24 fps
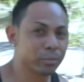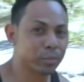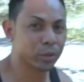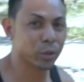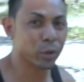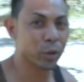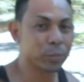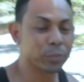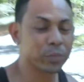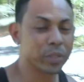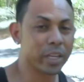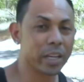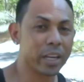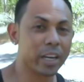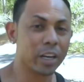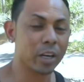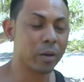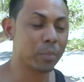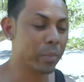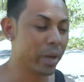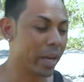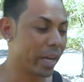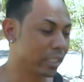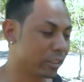blow up the air
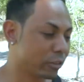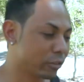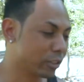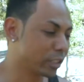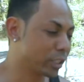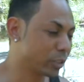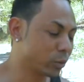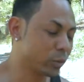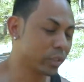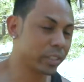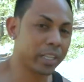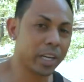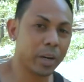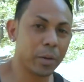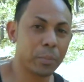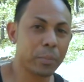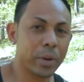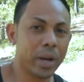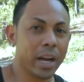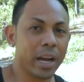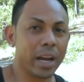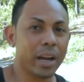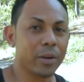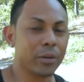mattress without
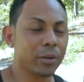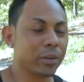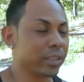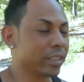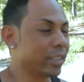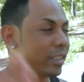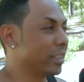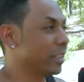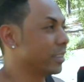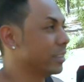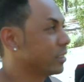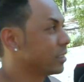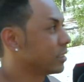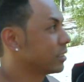power, guys.